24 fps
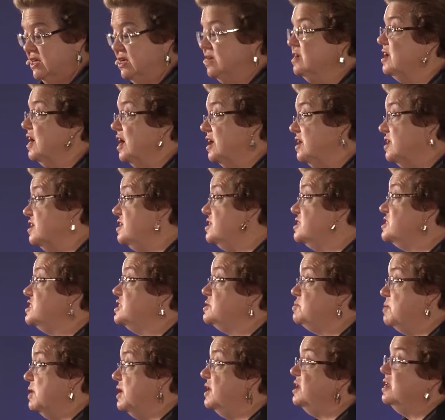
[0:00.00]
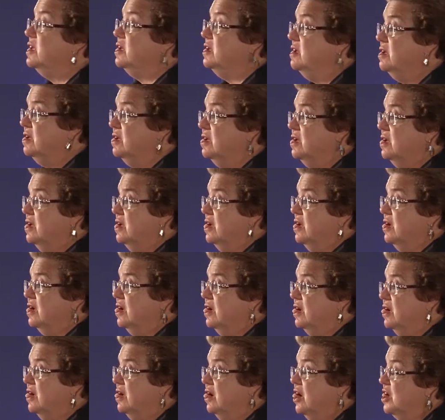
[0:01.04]
cutting spending
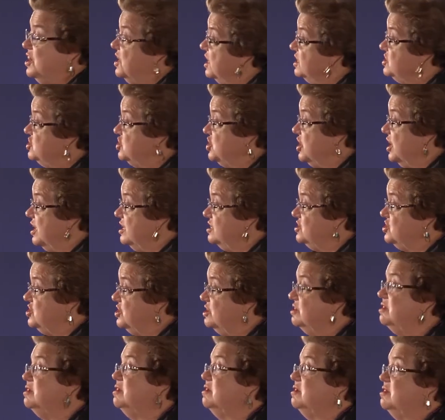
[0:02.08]
uh, on education?